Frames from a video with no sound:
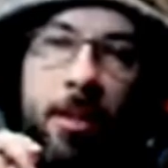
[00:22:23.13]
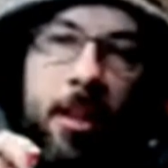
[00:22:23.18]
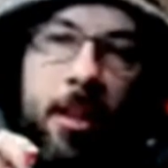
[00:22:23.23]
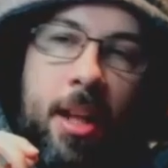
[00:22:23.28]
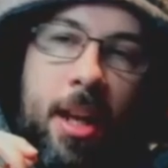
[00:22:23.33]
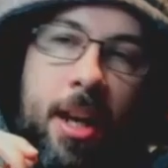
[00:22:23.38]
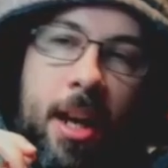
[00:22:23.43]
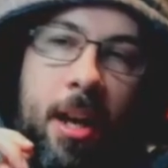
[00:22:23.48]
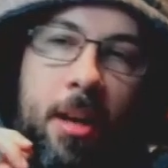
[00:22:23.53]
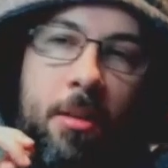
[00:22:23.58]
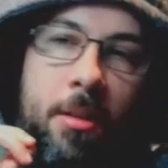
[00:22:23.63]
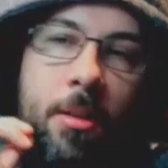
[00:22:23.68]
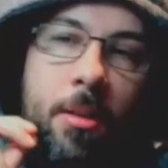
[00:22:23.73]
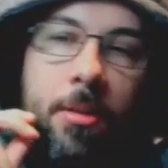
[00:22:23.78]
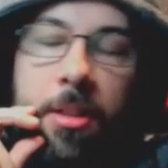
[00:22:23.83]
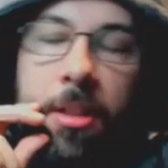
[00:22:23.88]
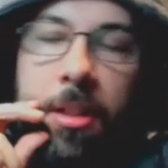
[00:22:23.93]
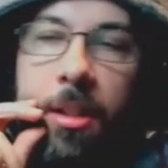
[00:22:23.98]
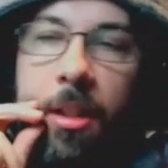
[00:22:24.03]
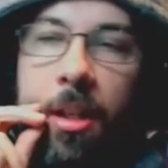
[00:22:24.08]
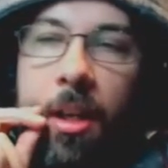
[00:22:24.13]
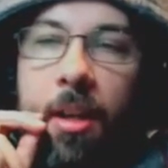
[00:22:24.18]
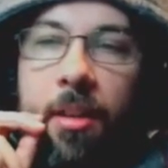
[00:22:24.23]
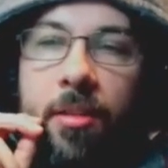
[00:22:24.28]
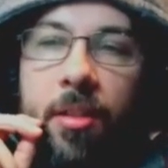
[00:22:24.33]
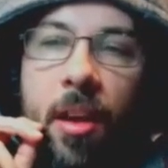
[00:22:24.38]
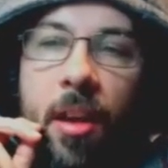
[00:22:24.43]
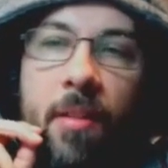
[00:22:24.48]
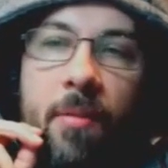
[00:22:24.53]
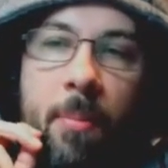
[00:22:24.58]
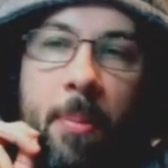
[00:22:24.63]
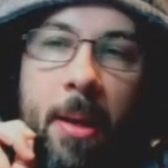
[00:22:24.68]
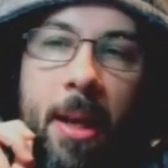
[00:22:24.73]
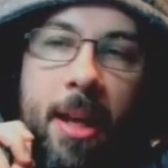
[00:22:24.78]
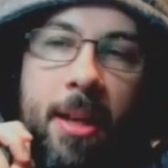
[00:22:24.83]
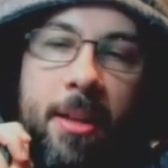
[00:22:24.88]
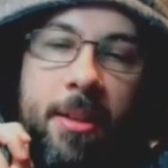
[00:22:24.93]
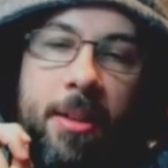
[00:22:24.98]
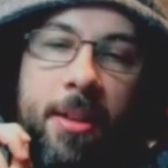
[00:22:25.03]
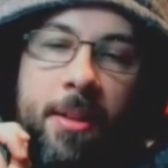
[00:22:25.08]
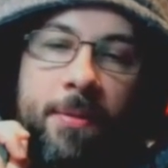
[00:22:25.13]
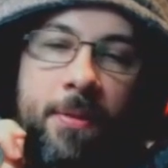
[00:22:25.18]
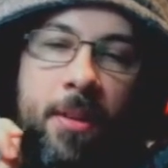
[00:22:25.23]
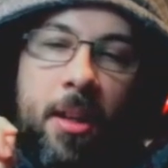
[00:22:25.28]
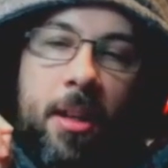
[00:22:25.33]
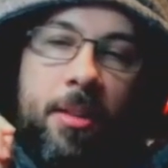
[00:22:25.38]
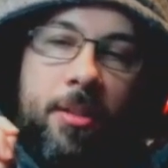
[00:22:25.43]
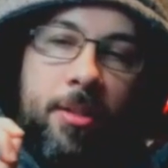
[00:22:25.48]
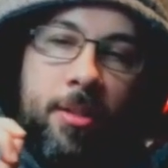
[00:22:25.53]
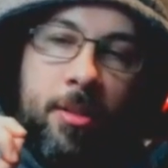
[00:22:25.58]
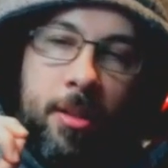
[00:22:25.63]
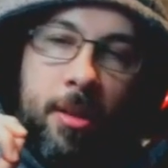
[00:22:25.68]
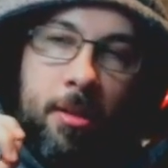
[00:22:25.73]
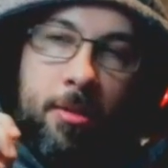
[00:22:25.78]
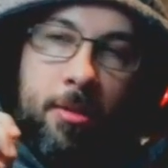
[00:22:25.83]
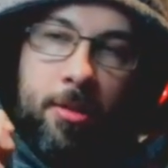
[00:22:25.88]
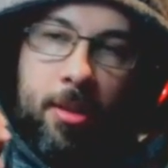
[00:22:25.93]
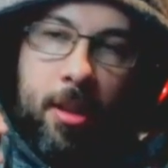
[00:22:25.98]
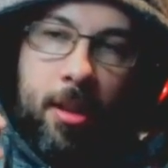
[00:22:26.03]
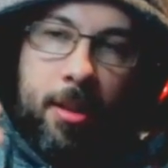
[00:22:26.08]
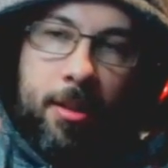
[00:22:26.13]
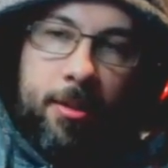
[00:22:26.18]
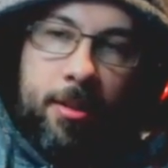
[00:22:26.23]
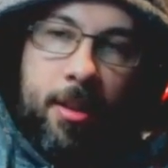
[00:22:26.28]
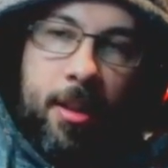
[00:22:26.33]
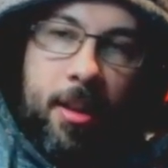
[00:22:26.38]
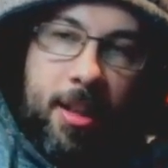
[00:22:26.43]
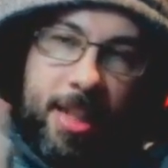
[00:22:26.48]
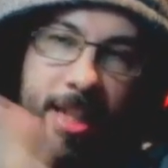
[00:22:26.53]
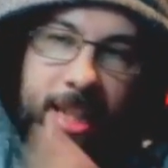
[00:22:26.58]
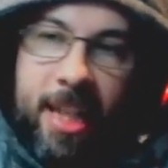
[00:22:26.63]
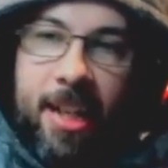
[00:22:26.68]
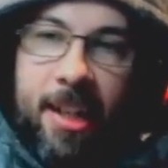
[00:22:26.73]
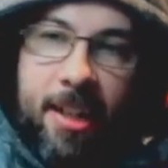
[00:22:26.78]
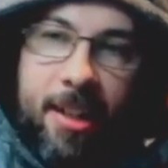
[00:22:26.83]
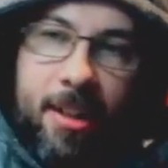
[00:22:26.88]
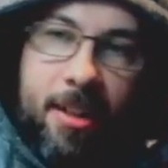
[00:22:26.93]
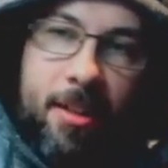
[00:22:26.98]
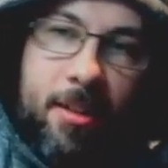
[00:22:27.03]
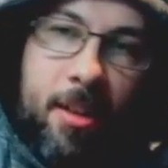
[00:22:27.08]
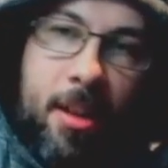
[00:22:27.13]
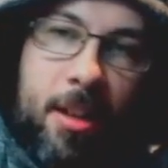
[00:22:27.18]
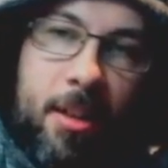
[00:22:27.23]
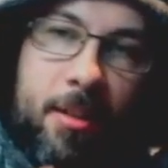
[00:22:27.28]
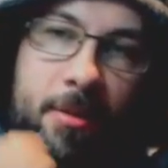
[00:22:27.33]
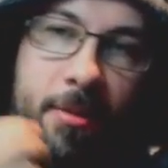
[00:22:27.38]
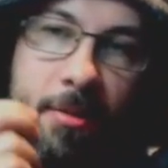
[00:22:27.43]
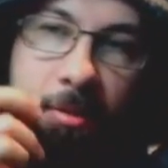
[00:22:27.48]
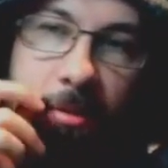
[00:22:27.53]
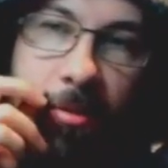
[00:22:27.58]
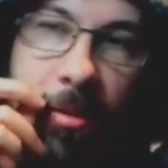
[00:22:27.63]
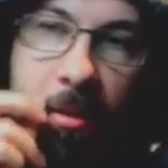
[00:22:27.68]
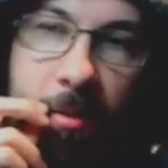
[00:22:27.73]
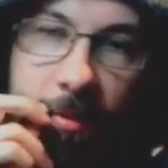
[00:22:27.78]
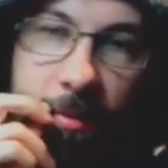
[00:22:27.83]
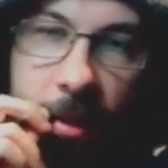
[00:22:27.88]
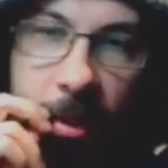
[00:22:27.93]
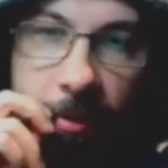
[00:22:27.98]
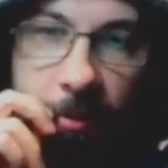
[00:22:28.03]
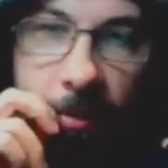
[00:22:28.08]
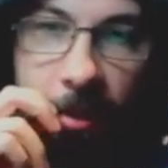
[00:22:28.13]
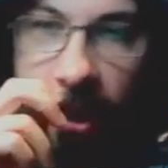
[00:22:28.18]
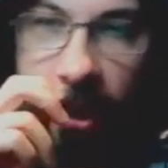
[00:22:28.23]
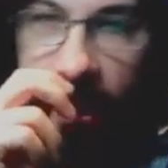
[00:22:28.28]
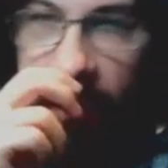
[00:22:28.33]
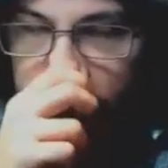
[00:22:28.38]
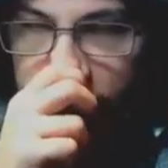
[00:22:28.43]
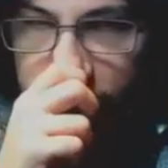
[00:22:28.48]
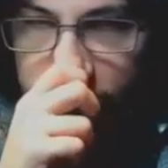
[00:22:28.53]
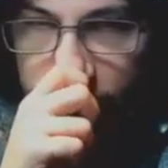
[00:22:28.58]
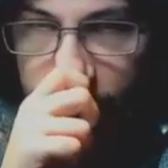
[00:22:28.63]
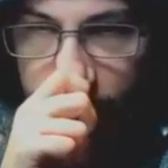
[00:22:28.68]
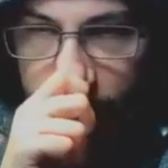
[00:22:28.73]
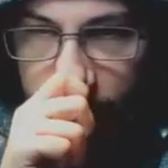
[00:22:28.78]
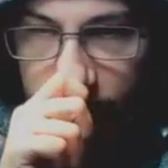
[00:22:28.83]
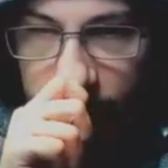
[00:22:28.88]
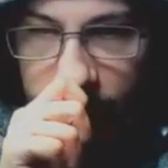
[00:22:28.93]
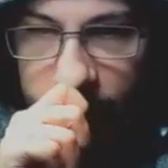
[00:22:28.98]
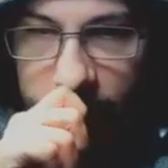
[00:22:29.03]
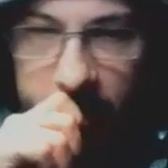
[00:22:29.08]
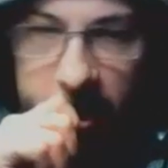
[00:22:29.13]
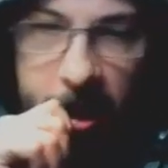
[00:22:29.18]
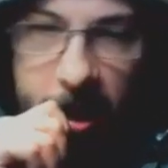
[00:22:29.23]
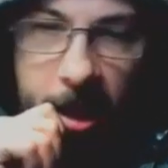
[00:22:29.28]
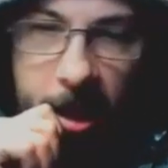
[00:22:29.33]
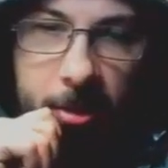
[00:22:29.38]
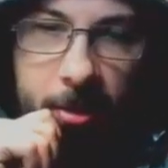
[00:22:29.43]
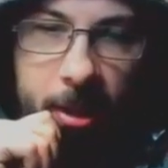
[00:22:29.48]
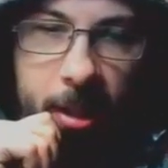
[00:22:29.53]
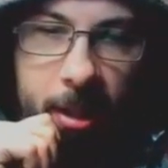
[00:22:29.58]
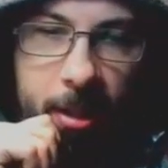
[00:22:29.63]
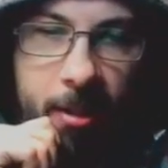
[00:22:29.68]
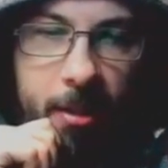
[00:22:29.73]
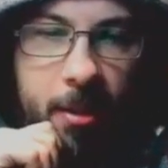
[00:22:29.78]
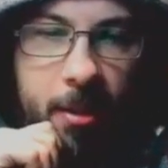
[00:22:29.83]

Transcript: of that. How long do you guys have planned in advance usually? Is it like a year kind of like releases scheduled in?